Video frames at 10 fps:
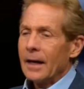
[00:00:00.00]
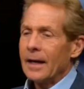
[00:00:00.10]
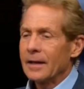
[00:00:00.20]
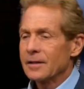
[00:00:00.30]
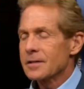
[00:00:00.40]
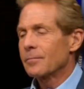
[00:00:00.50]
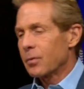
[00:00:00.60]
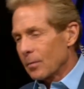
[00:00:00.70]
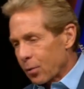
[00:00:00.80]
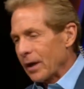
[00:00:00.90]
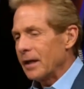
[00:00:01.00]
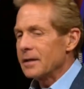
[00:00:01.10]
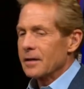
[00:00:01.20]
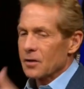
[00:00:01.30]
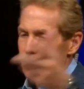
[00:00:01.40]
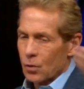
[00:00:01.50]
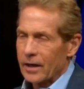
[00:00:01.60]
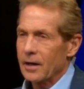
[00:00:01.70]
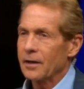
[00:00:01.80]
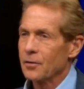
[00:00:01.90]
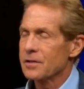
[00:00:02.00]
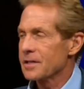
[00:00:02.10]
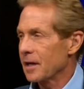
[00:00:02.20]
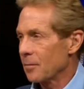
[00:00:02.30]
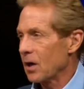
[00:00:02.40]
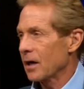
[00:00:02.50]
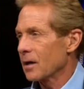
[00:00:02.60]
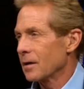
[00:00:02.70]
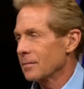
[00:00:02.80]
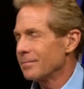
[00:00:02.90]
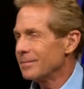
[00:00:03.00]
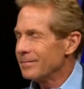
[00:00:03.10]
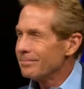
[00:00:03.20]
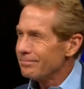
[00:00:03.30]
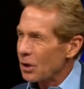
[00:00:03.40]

And it's Brady does one out here in Santa Monica mm-hmm.